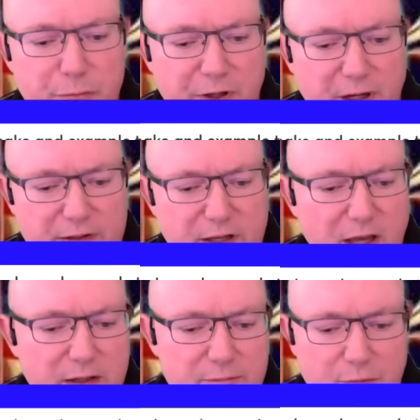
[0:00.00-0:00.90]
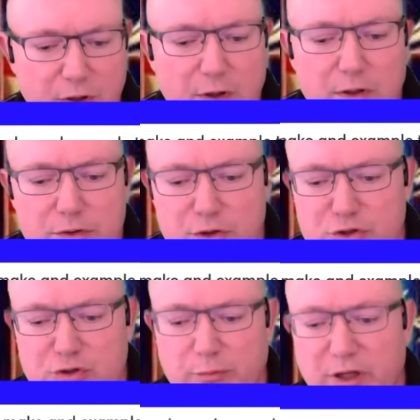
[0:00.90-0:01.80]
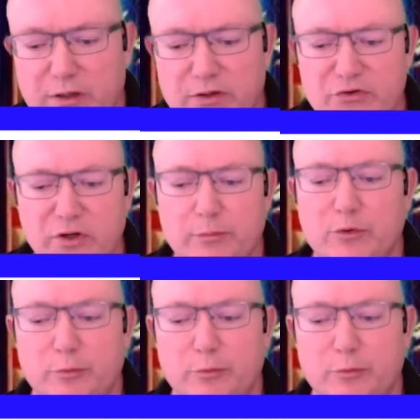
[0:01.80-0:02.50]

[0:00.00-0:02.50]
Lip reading: Yeah, Don, judge should make an example